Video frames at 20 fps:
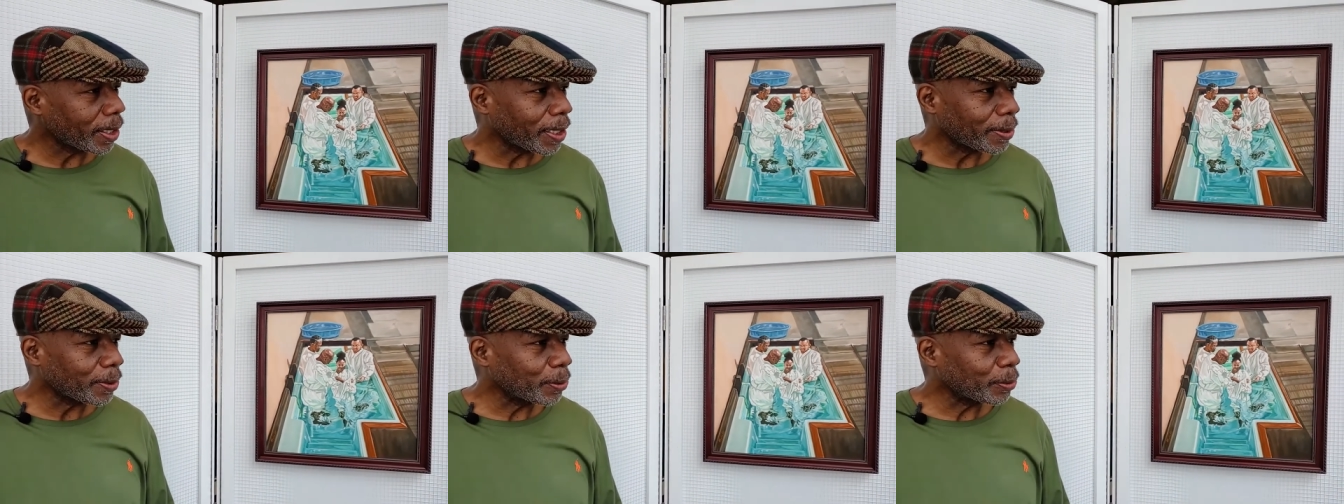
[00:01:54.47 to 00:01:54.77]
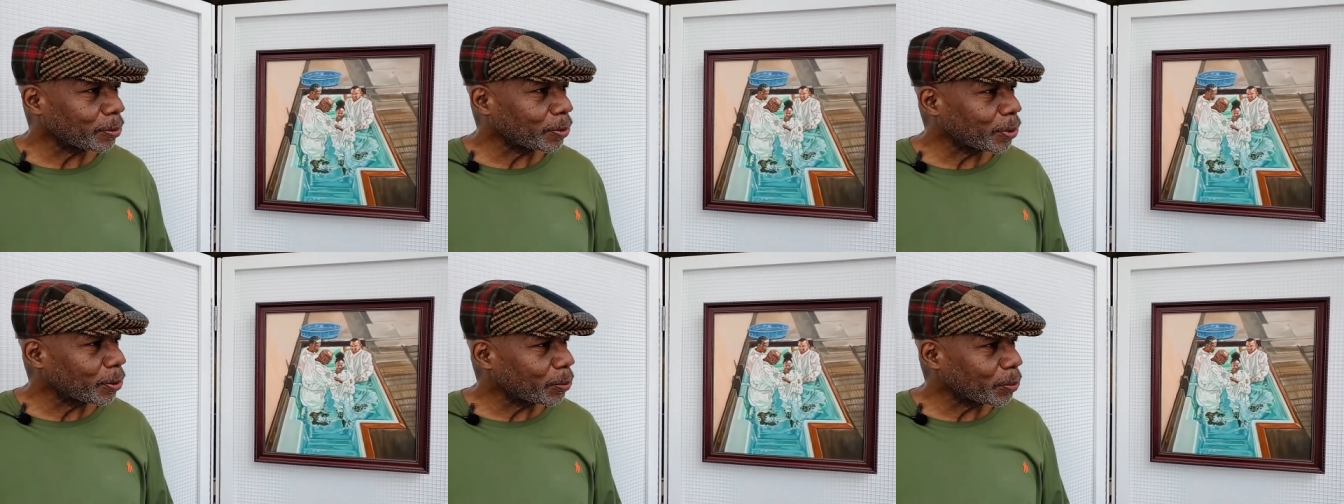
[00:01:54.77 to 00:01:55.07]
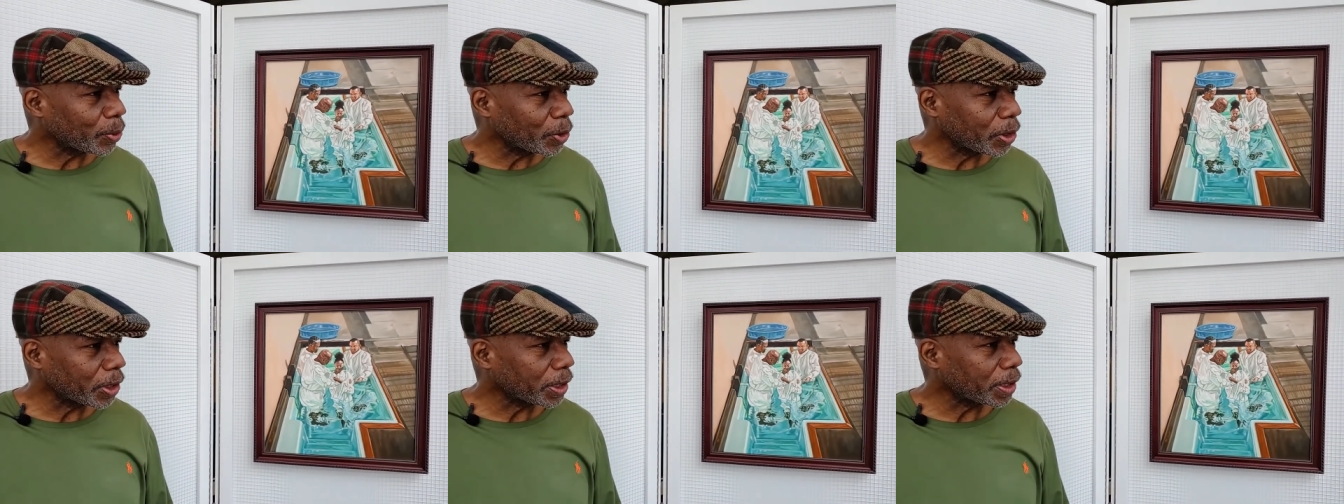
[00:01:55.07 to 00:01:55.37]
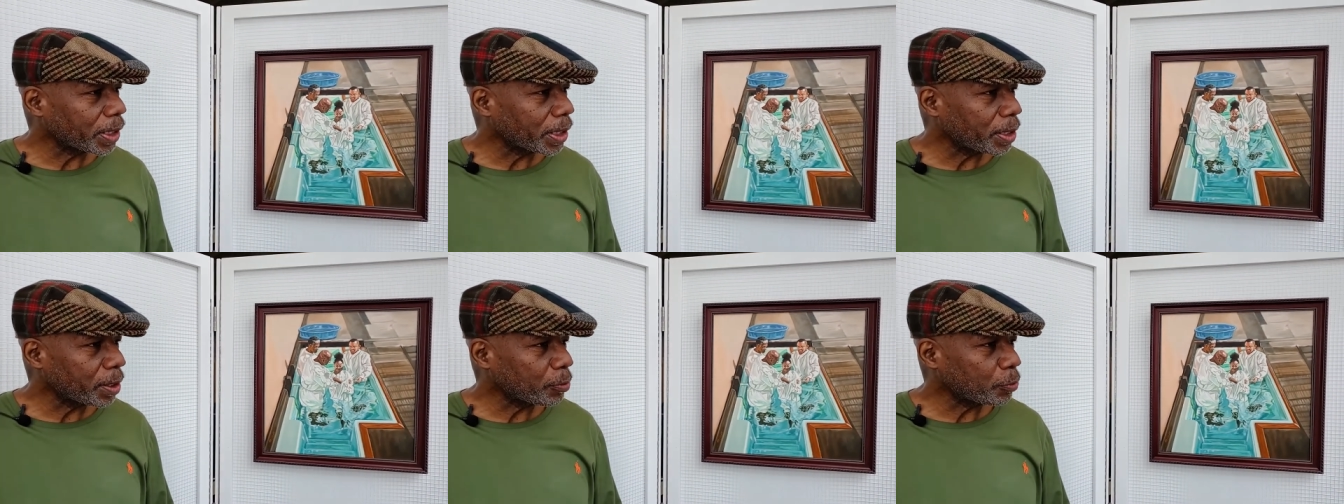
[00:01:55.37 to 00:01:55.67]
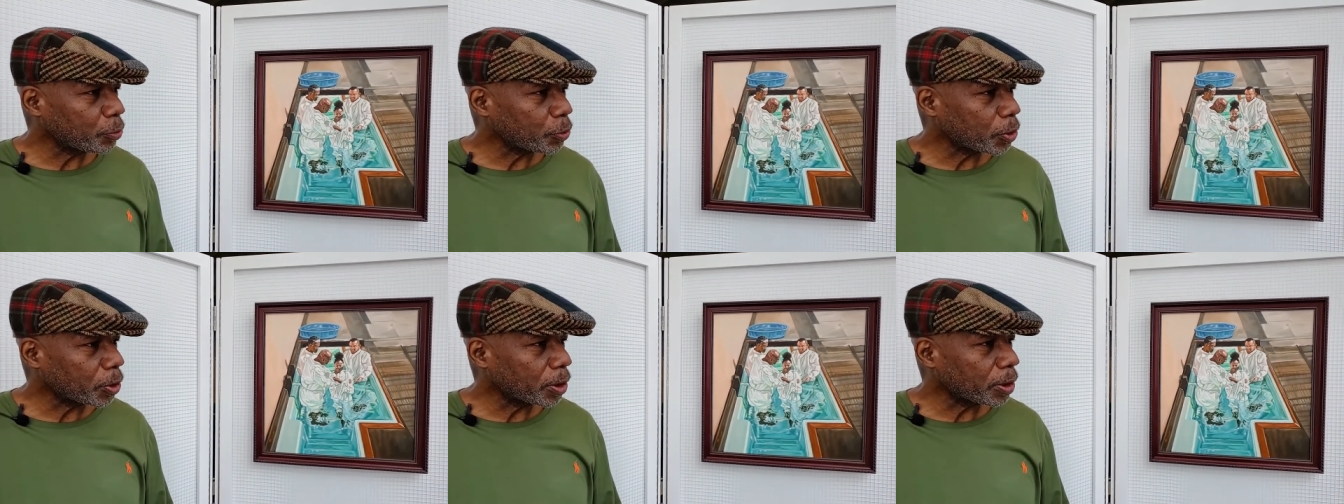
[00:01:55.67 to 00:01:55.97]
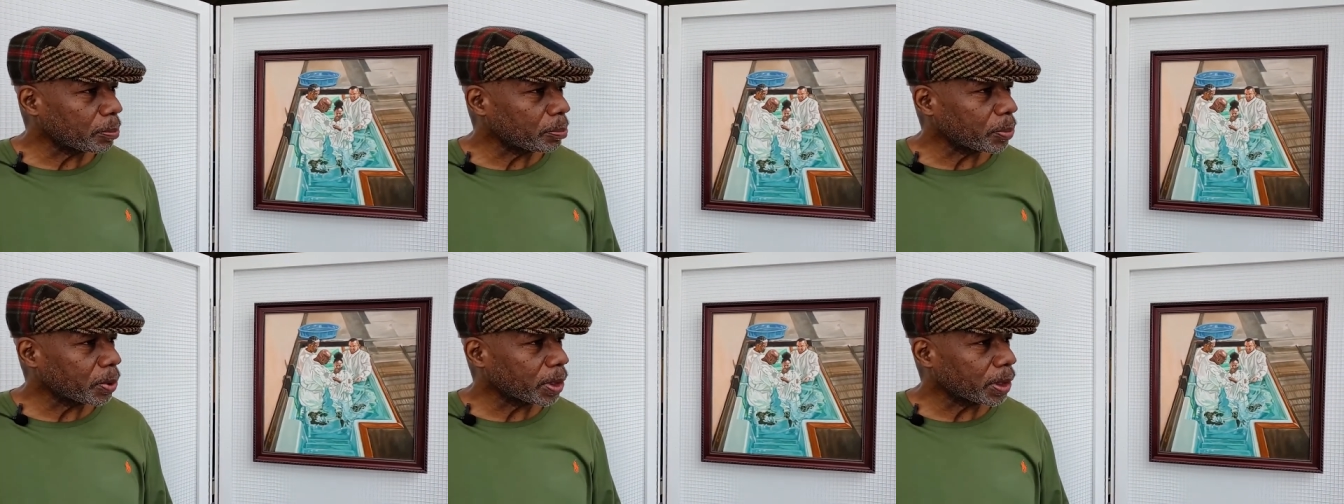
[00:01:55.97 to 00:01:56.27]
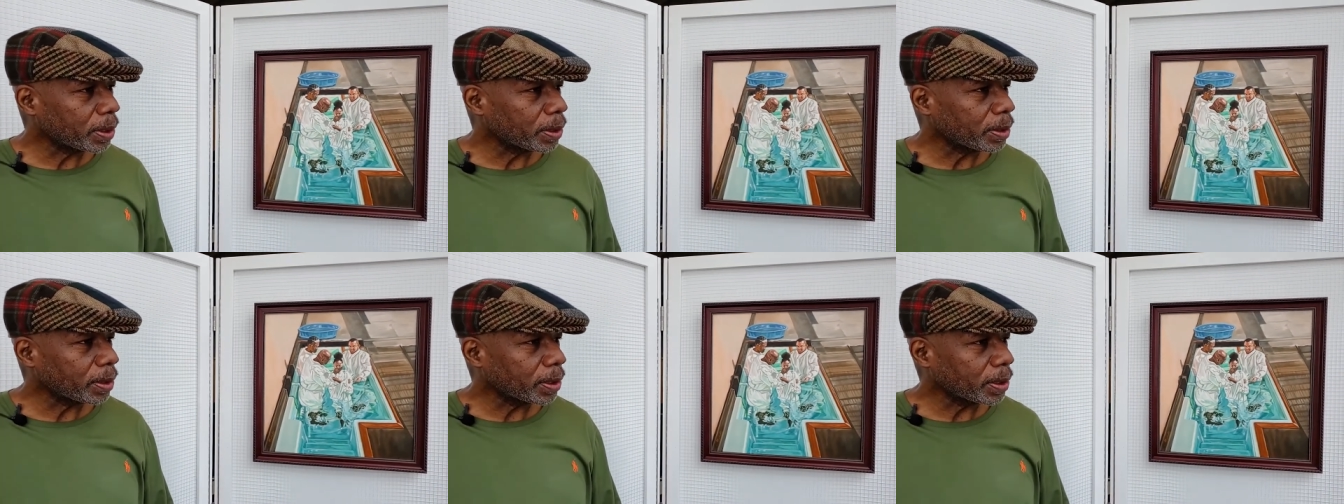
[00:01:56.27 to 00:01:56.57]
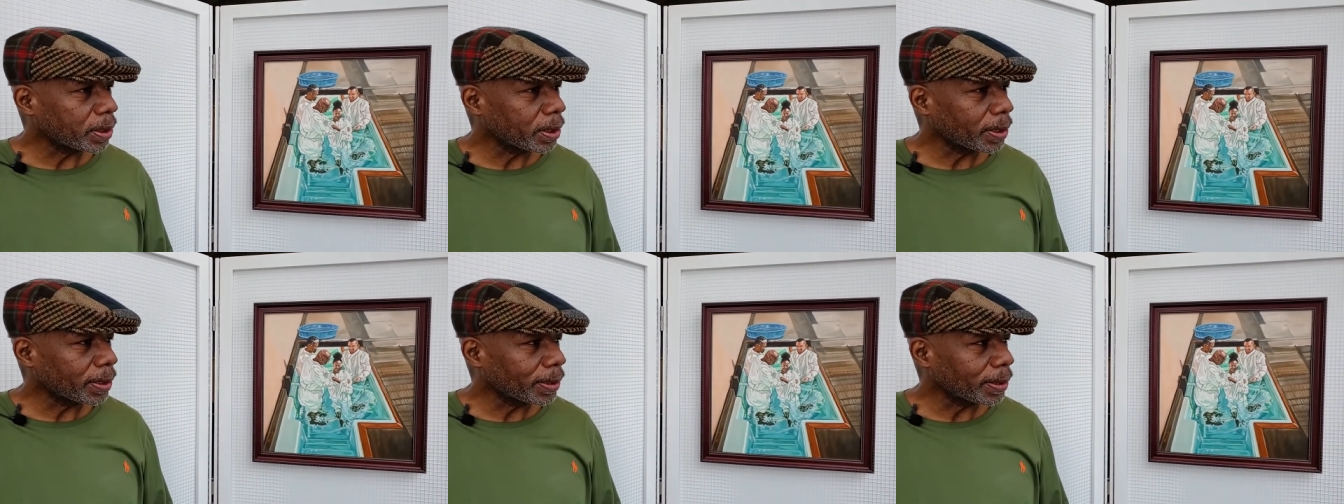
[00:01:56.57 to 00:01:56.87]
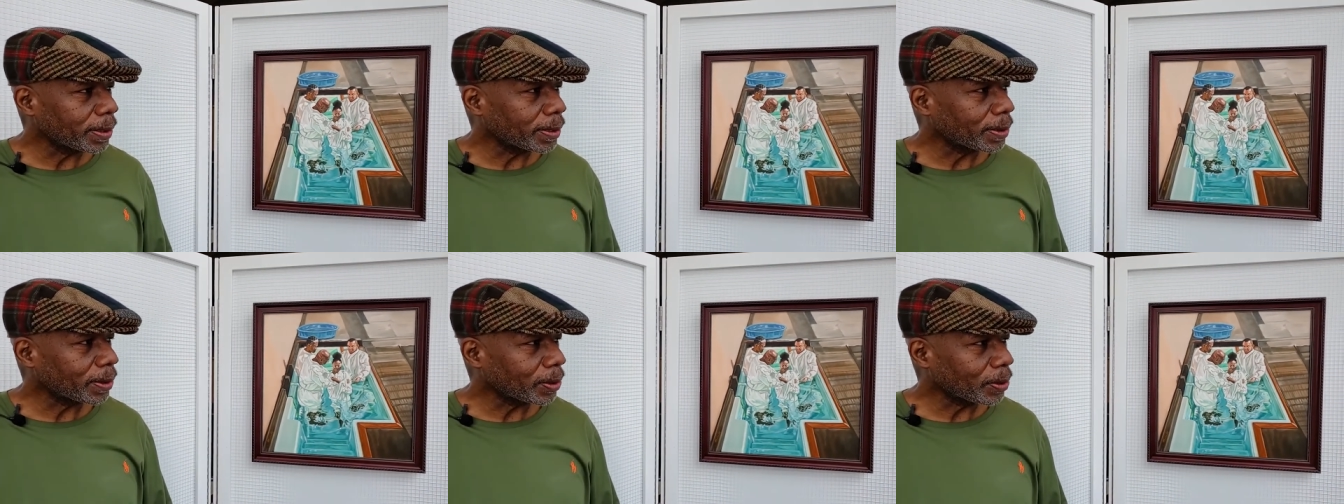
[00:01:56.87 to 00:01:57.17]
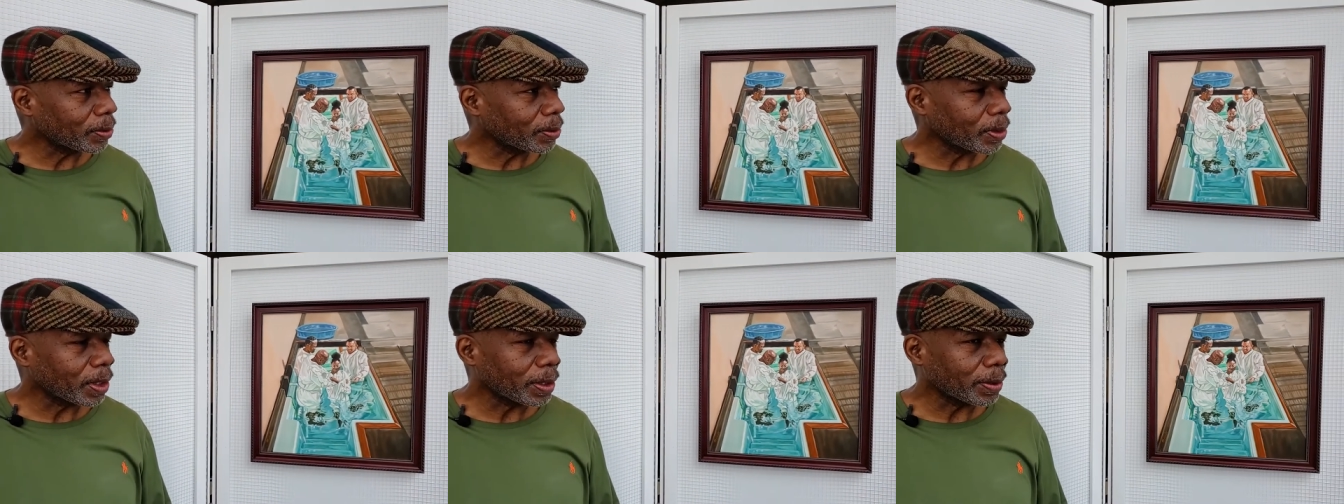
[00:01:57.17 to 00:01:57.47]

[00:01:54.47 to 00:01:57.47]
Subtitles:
I don't know where it came from, but it's